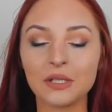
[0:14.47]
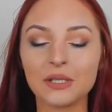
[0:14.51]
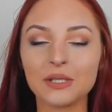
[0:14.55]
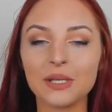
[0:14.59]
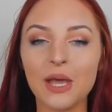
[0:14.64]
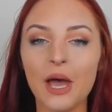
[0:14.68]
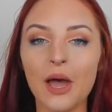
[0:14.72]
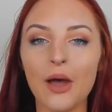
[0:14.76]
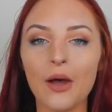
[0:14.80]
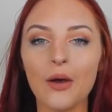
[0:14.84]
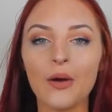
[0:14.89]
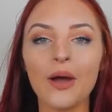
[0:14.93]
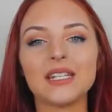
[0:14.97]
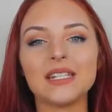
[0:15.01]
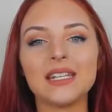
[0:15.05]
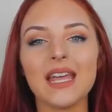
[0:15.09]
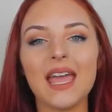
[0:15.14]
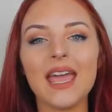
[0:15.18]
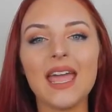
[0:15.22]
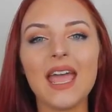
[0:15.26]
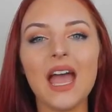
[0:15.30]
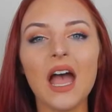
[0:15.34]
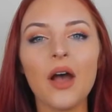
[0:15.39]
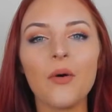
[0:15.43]
So
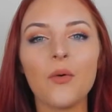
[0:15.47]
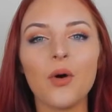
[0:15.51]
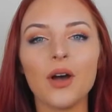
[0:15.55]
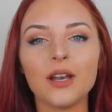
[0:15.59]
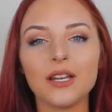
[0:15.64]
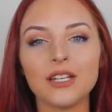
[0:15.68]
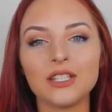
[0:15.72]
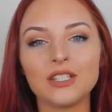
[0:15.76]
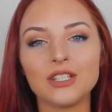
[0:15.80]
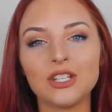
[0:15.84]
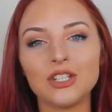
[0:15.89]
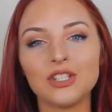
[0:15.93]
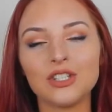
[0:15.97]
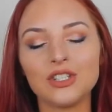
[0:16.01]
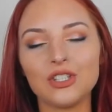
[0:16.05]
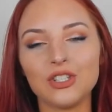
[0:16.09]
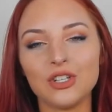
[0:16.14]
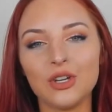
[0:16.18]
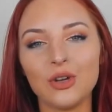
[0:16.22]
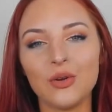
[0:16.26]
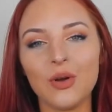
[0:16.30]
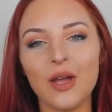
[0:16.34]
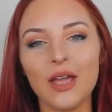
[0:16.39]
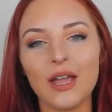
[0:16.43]
today I wanted to
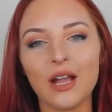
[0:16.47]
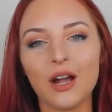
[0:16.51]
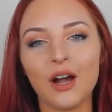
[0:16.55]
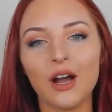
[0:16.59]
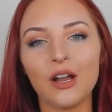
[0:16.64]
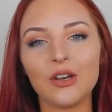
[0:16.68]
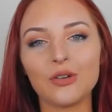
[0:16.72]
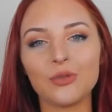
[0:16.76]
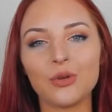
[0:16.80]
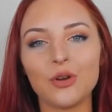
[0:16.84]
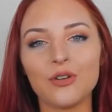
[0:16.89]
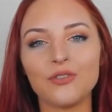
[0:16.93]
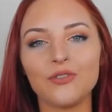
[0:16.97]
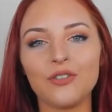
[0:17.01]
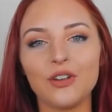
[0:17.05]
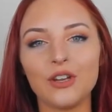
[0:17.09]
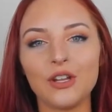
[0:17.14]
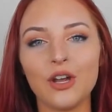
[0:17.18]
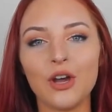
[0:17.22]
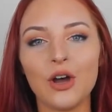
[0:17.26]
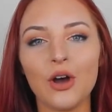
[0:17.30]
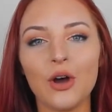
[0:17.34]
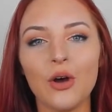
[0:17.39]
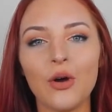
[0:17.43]
do a contour
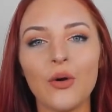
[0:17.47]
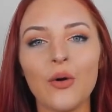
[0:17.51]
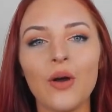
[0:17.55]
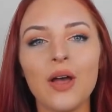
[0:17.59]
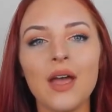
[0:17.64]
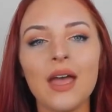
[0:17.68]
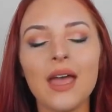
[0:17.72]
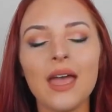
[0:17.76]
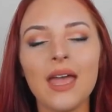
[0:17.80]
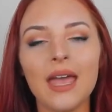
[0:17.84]
video,